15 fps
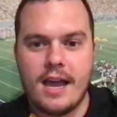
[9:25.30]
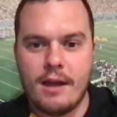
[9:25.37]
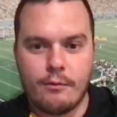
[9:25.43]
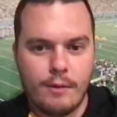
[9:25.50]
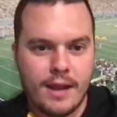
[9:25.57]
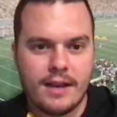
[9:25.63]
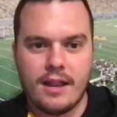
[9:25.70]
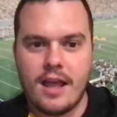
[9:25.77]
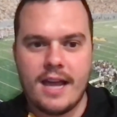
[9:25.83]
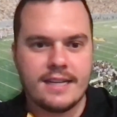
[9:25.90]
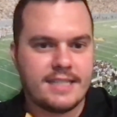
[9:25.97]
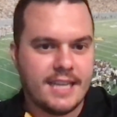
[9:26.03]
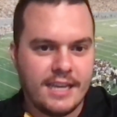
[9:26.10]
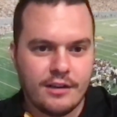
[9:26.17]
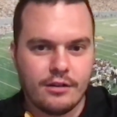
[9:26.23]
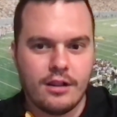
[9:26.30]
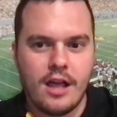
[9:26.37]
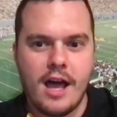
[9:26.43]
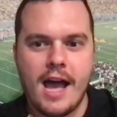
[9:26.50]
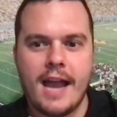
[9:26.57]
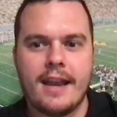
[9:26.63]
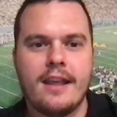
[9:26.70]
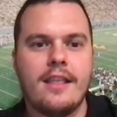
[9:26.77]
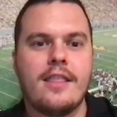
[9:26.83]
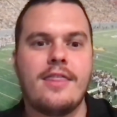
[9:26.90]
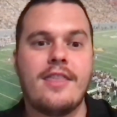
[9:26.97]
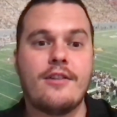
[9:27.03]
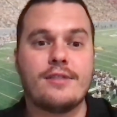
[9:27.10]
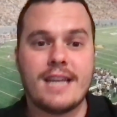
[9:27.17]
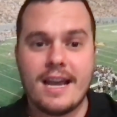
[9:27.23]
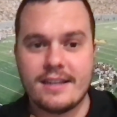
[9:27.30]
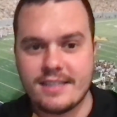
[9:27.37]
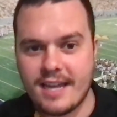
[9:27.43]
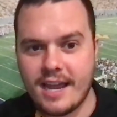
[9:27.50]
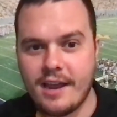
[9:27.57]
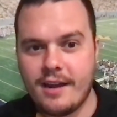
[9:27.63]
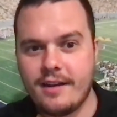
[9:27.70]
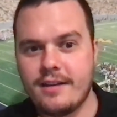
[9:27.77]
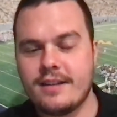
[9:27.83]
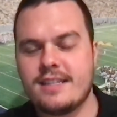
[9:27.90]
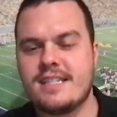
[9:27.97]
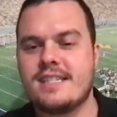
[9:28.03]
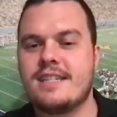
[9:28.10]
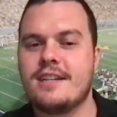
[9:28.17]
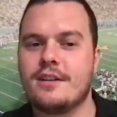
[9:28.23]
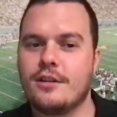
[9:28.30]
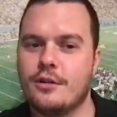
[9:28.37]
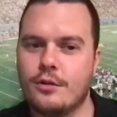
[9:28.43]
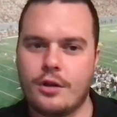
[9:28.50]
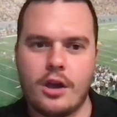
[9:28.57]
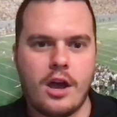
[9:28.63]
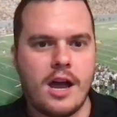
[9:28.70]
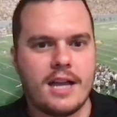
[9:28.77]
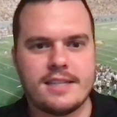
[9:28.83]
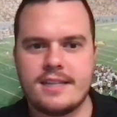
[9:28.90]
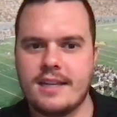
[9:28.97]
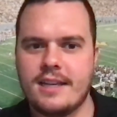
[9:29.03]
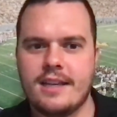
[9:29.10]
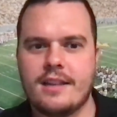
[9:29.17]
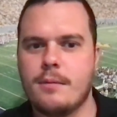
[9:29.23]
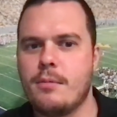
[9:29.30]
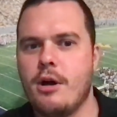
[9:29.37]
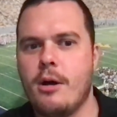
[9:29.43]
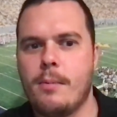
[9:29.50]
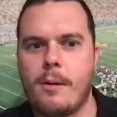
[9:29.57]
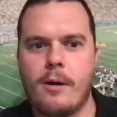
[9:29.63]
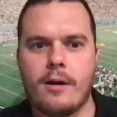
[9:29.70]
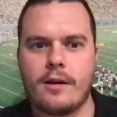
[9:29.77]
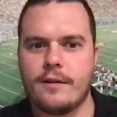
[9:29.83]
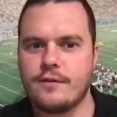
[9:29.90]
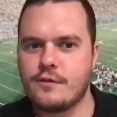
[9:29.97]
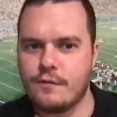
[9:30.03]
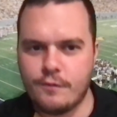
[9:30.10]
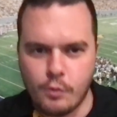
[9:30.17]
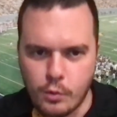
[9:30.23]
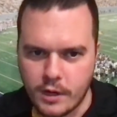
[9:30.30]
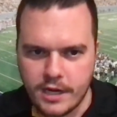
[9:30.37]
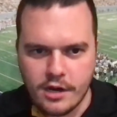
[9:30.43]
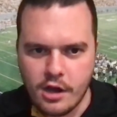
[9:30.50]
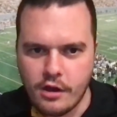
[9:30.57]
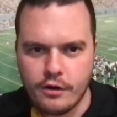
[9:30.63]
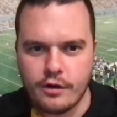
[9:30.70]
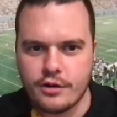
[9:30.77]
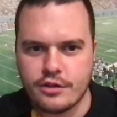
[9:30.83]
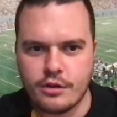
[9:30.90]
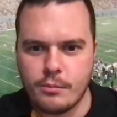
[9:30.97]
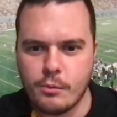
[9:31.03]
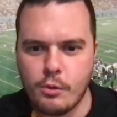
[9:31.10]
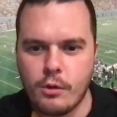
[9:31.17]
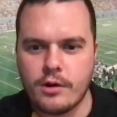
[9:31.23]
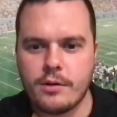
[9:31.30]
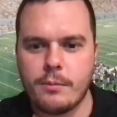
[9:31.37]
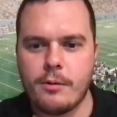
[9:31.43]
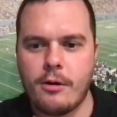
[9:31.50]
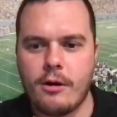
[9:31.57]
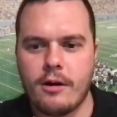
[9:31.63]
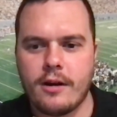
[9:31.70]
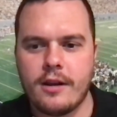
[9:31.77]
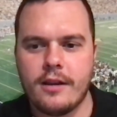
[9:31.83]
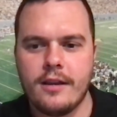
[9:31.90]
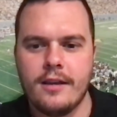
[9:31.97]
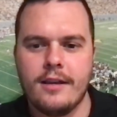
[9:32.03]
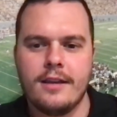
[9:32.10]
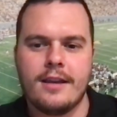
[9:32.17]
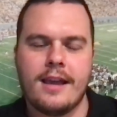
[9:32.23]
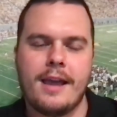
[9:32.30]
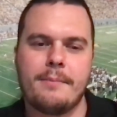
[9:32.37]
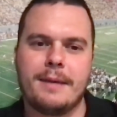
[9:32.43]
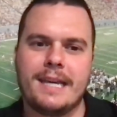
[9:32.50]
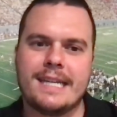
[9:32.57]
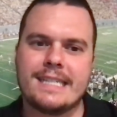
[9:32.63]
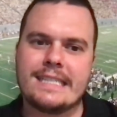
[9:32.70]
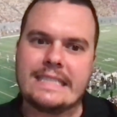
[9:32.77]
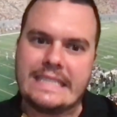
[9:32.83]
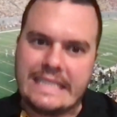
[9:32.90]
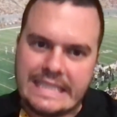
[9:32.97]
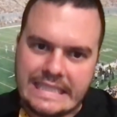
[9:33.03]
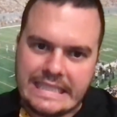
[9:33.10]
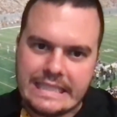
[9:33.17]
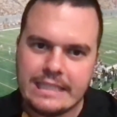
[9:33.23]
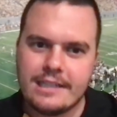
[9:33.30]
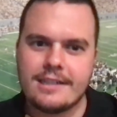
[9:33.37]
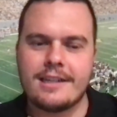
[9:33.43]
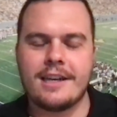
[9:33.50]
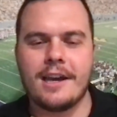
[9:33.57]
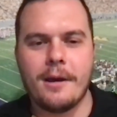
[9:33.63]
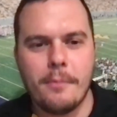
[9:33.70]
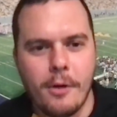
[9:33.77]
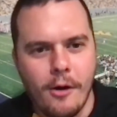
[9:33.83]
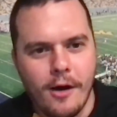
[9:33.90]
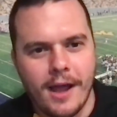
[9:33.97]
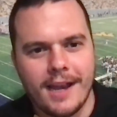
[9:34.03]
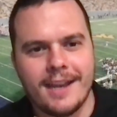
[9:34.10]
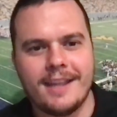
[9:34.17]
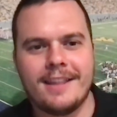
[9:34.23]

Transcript: red lot, teal lot, those outside still costing in the ballpark of $40 or more to park. I mean, come on.